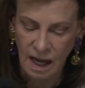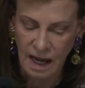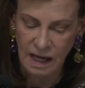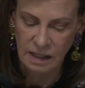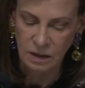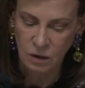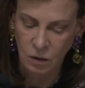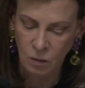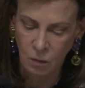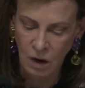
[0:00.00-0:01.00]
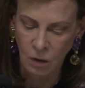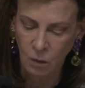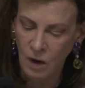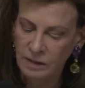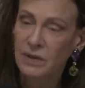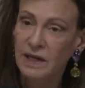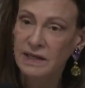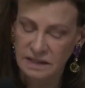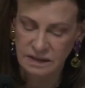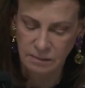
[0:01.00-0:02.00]
and who, who want to
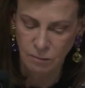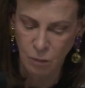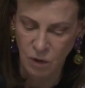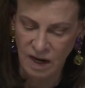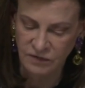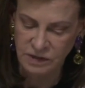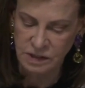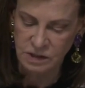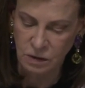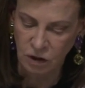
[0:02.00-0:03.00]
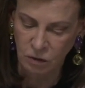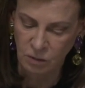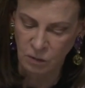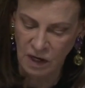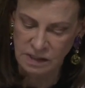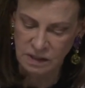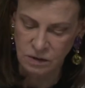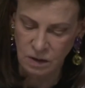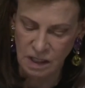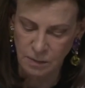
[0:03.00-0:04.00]
place more emphasis on human rights and
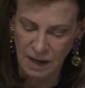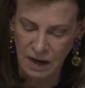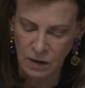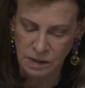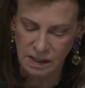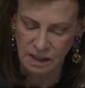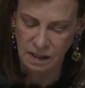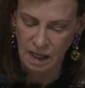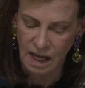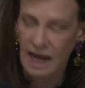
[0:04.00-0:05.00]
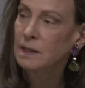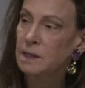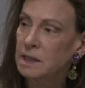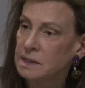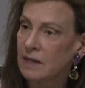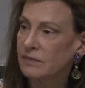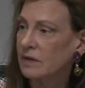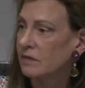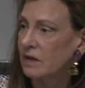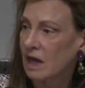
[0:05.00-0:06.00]
transparency. And she said
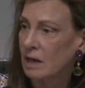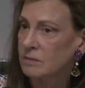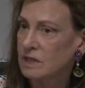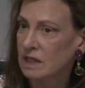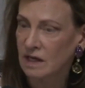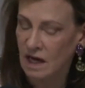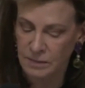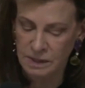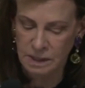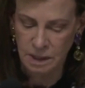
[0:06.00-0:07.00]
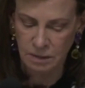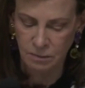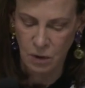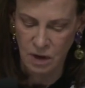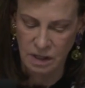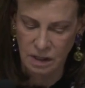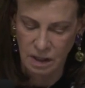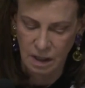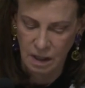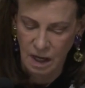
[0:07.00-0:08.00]
that the K M T, the opposition party,
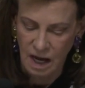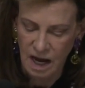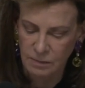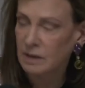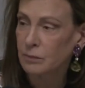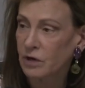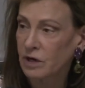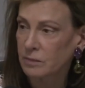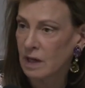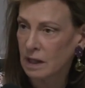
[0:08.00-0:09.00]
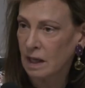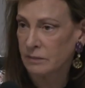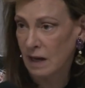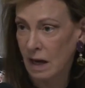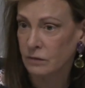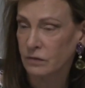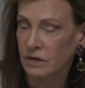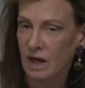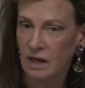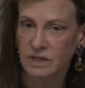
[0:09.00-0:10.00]
had been pretty much, under the
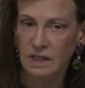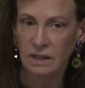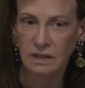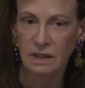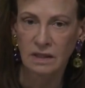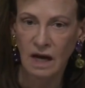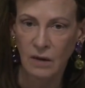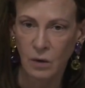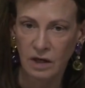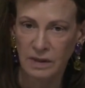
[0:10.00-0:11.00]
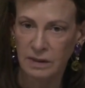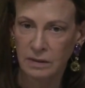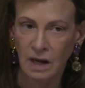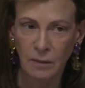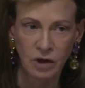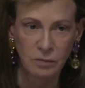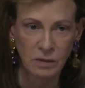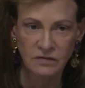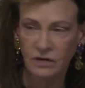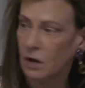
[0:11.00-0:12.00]
K M T, that Taiwan had been a pretty
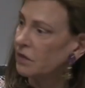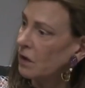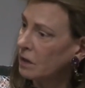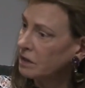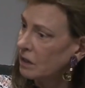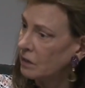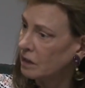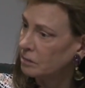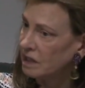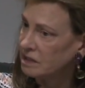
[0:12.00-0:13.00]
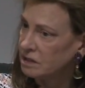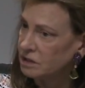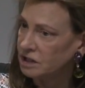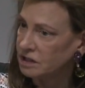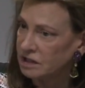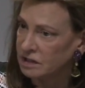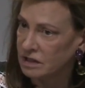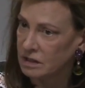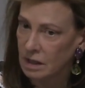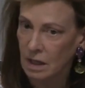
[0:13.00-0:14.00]
much an authoritarian place, and she sees it